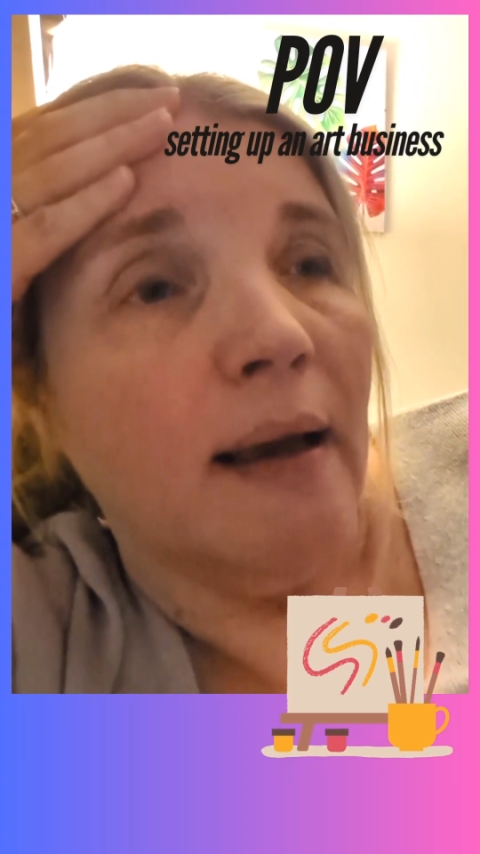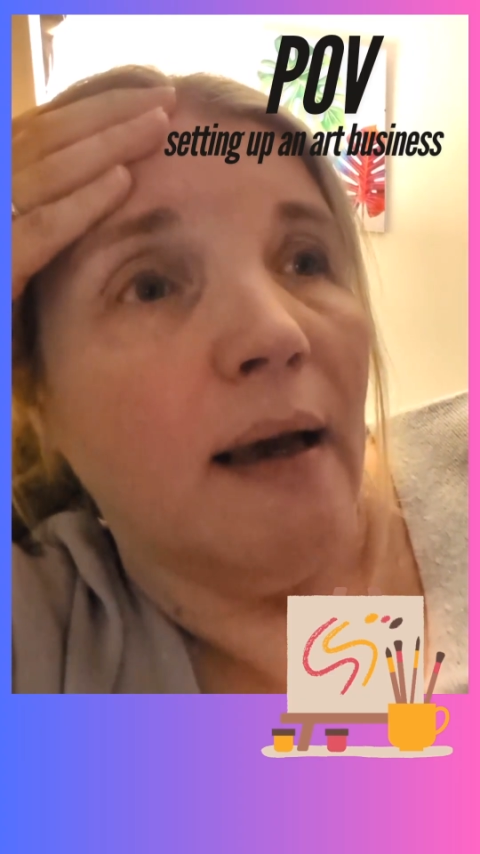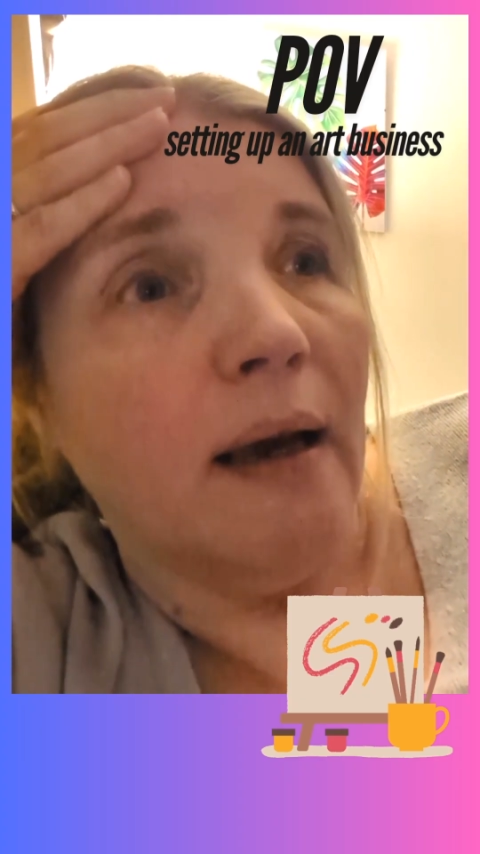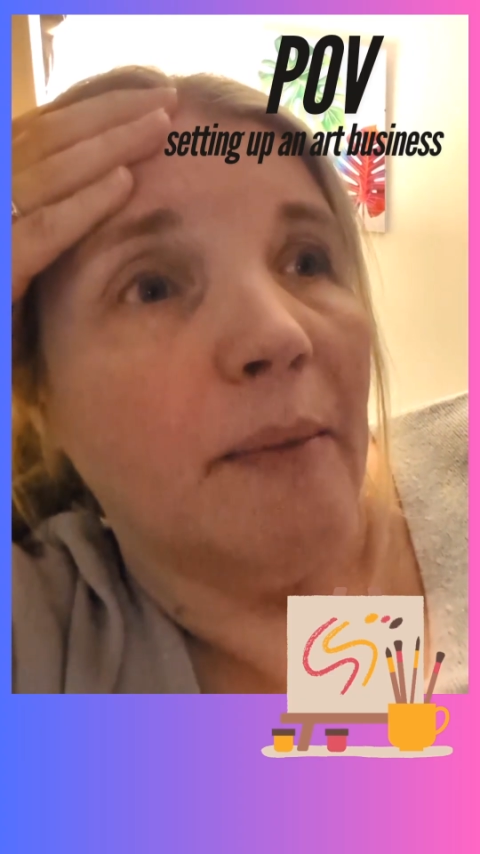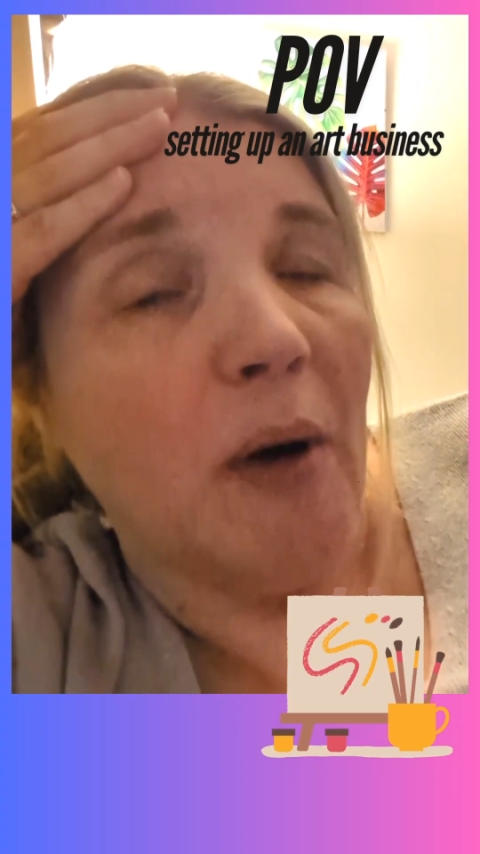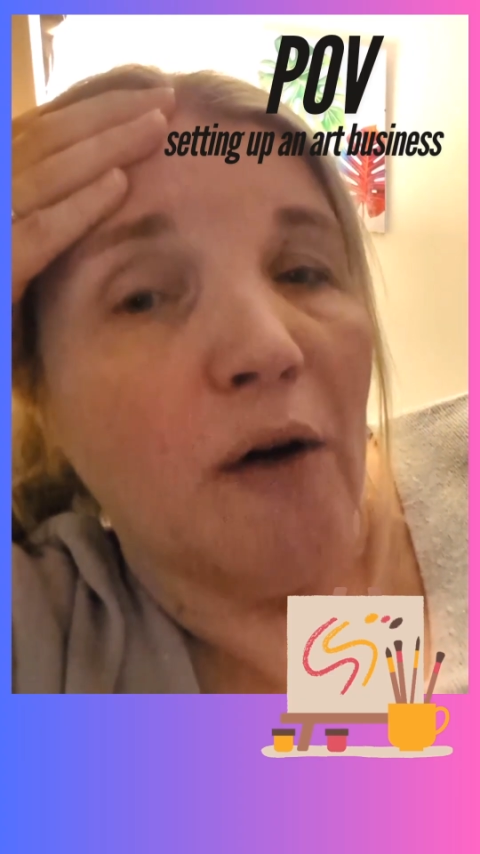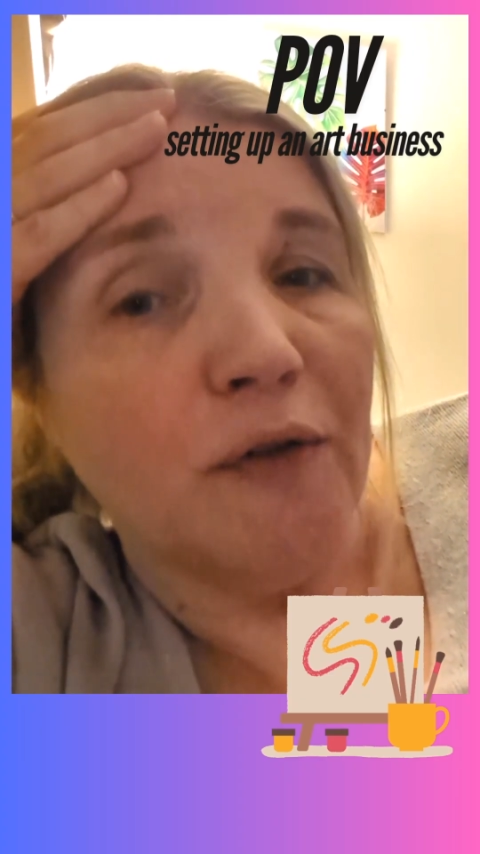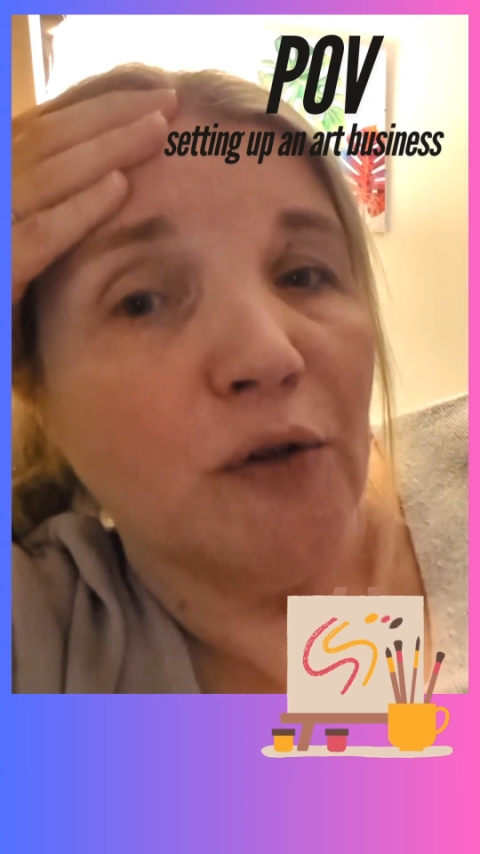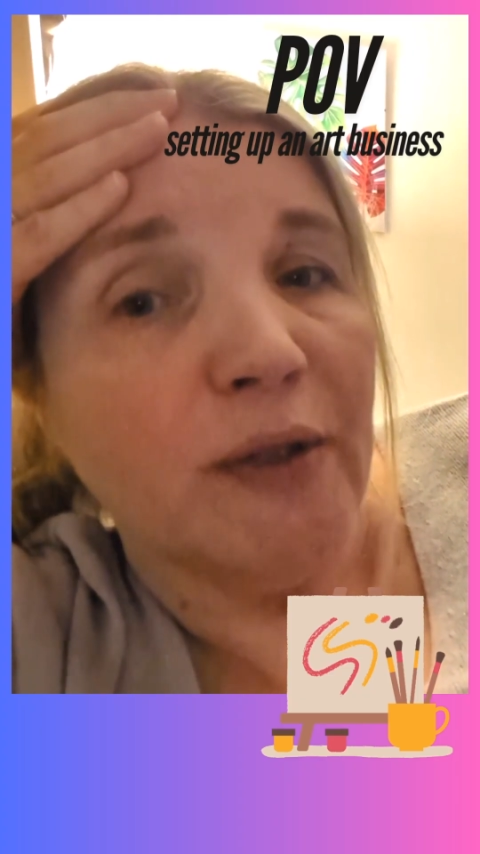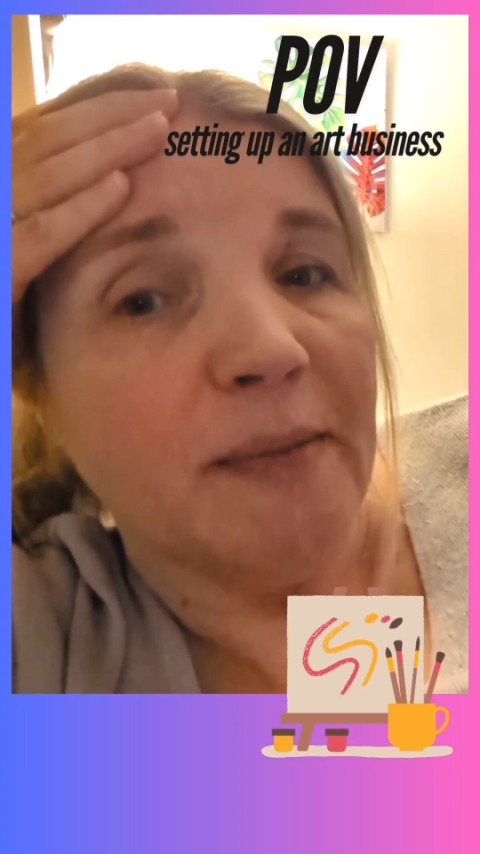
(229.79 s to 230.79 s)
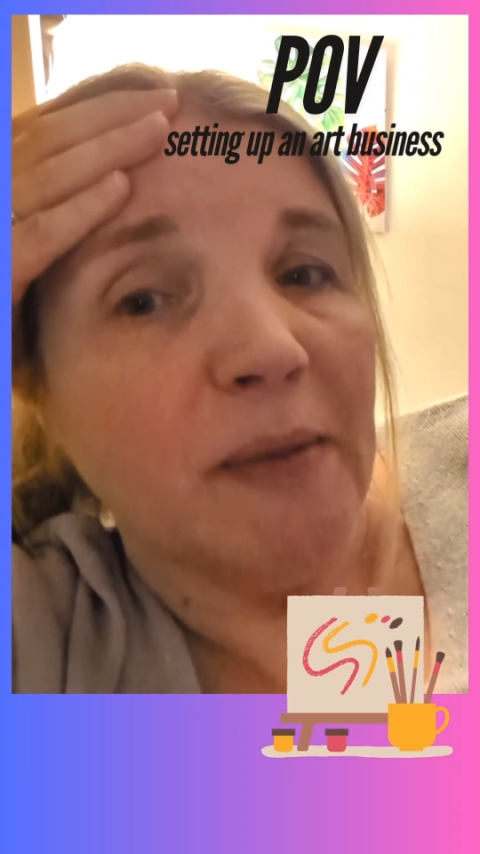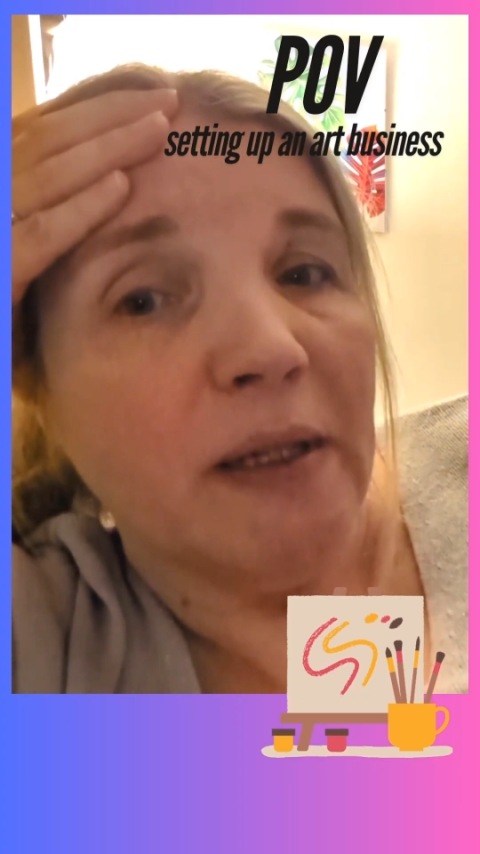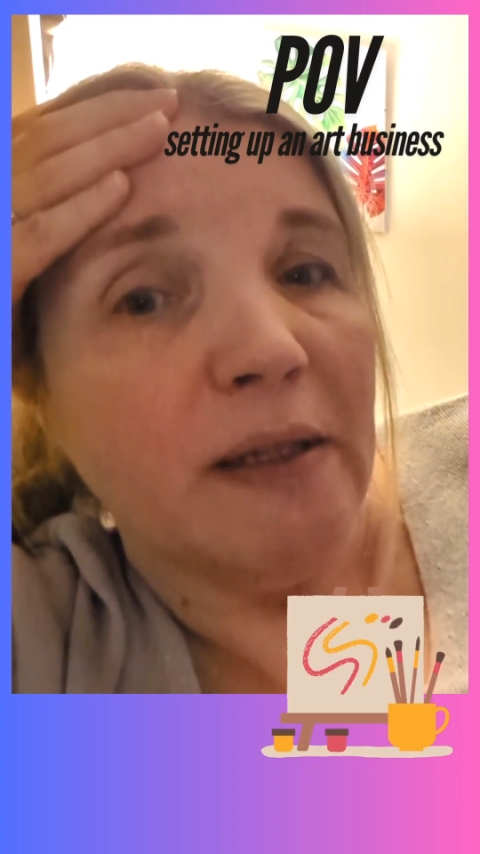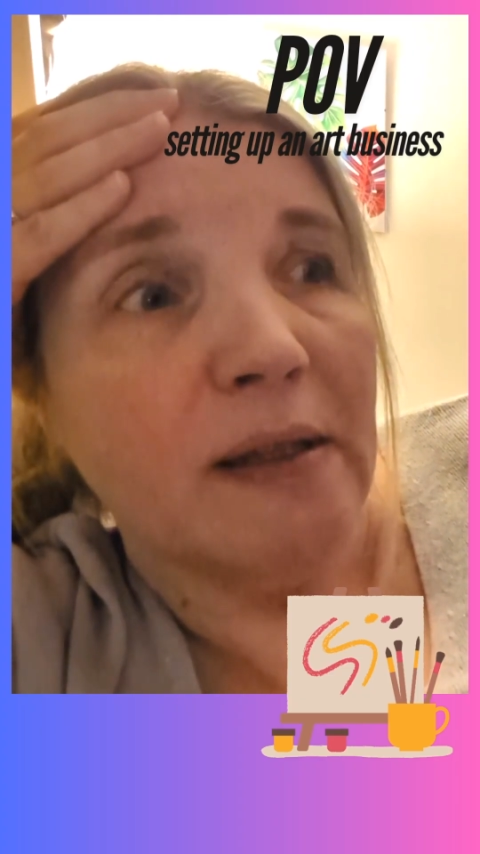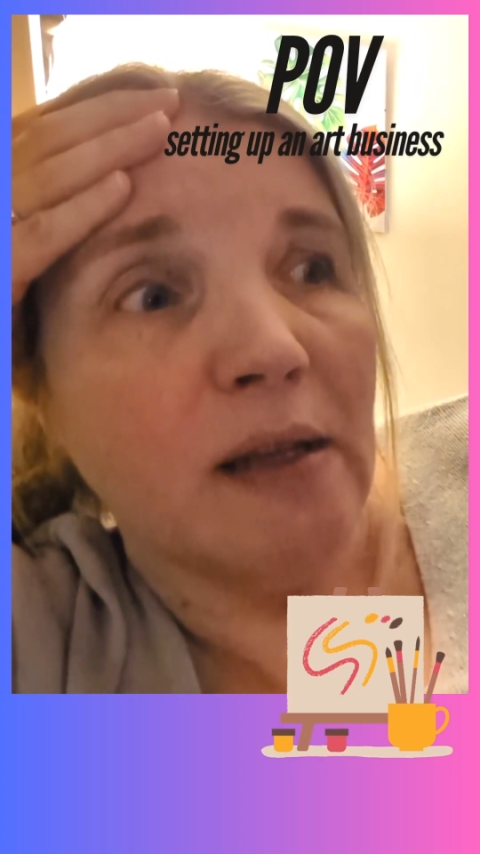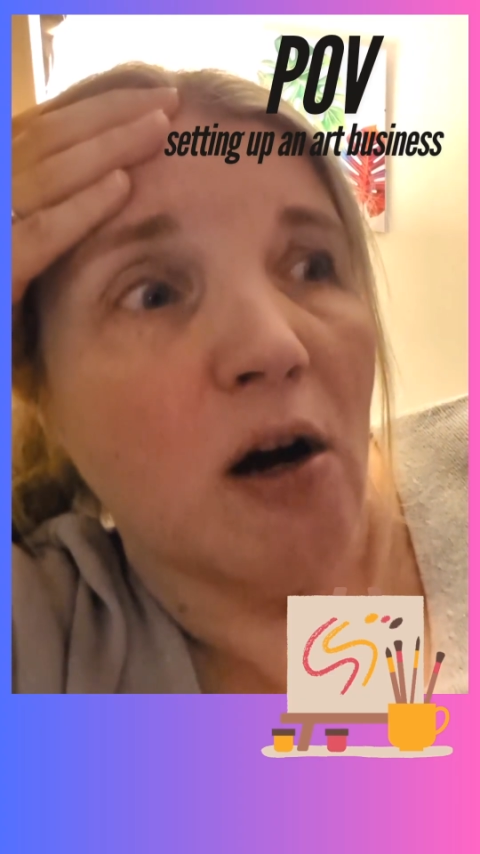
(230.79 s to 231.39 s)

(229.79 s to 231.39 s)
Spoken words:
after Christmas,